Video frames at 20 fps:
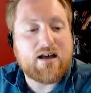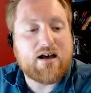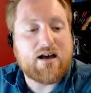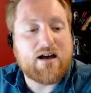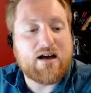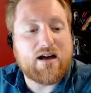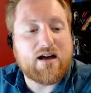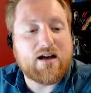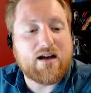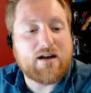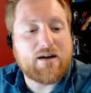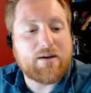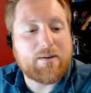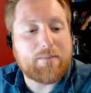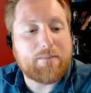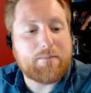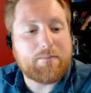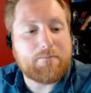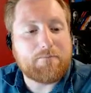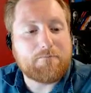
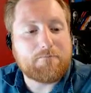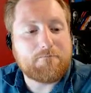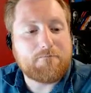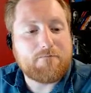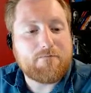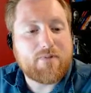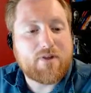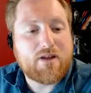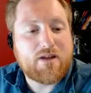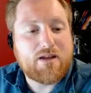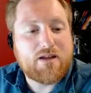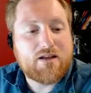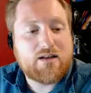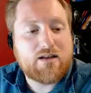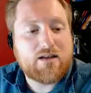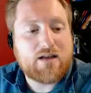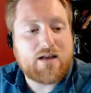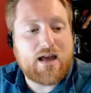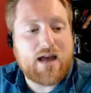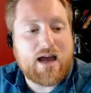Um,
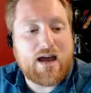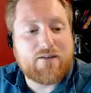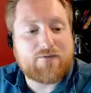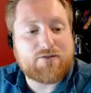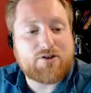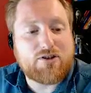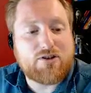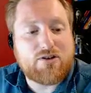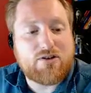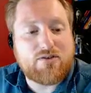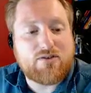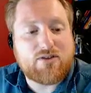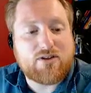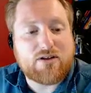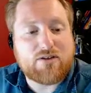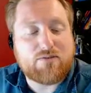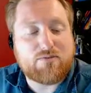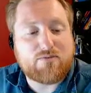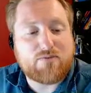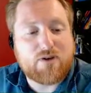after
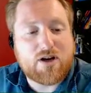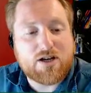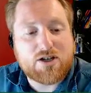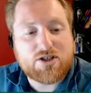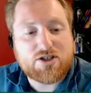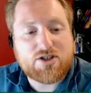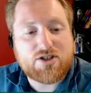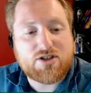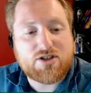using rush to